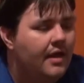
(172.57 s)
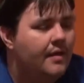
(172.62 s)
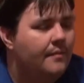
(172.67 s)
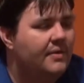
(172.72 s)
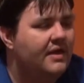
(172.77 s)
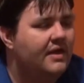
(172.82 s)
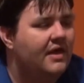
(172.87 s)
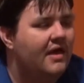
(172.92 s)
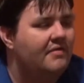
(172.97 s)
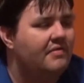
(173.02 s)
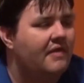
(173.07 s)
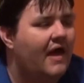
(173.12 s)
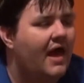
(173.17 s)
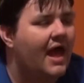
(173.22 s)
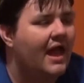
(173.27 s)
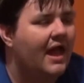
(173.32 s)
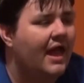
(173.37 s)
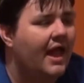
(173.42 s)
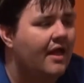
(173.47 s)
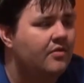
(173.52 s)
because
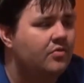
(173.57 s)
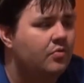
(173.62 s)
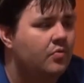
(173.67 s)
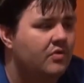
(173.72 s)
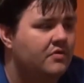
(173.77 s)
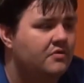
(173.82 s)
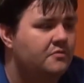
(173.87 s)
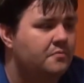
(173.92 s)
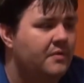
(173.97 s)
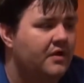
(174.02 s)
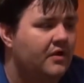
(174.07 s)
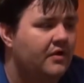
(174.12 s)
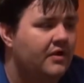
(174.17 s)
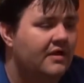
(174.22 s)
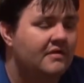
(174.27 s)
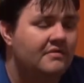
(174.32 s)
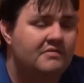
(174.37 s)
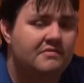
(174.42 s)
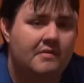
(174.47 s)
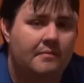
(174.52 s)
I got to
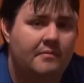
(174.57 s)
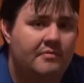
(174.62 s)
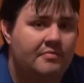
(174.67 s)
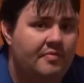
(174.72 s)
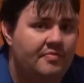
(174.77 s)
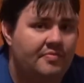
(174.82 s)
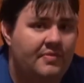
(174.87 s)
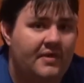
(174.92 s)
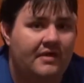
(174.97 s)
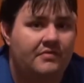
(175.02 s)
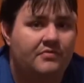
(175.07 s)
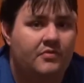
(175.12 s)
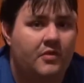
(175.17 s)
experience some of the things